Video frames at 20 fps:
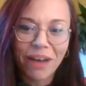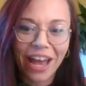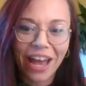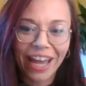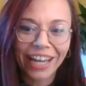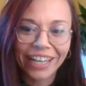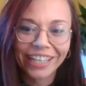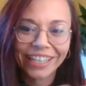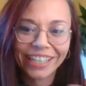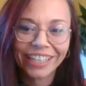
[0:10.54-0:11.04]

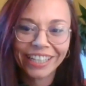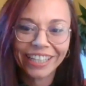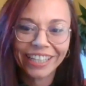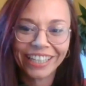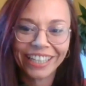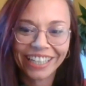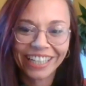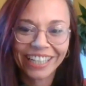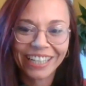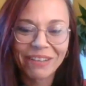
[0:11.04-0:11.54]
my
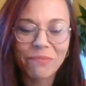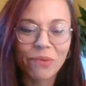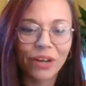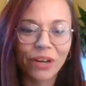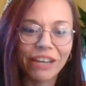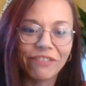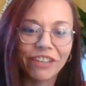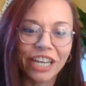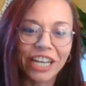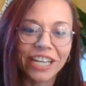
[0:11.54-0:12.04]

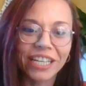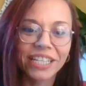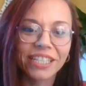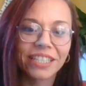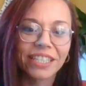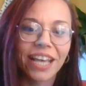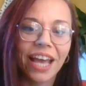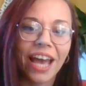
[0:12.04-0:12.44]
previous.